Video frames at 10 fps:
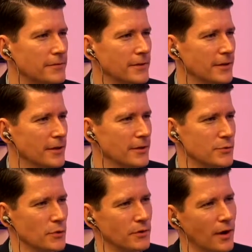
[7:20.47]
often,
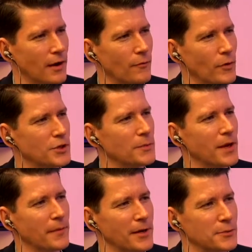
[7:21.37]
because once you
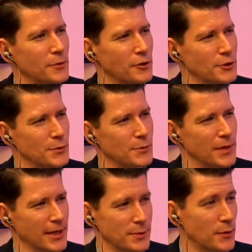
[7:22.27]
become an entrepreneur, you're supposed to
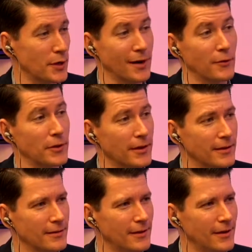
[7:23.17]
be an expert at
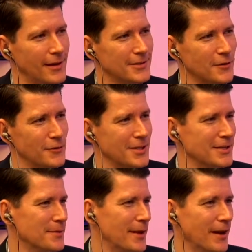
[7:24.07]
everything. So if you
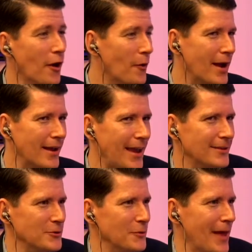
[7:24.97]
tell somebody, oh, I
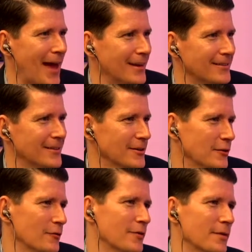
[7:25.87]
can't do that, then
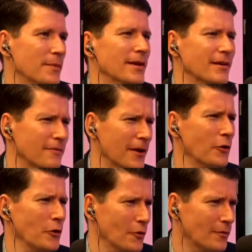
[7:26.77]
you've admitted a
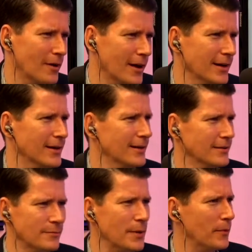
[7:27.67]
failure, right?
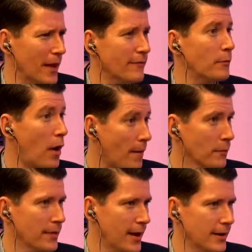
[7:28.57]
And people have a
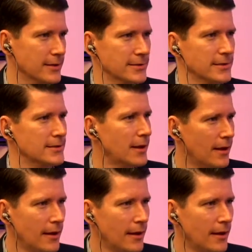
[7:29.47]
problem with that because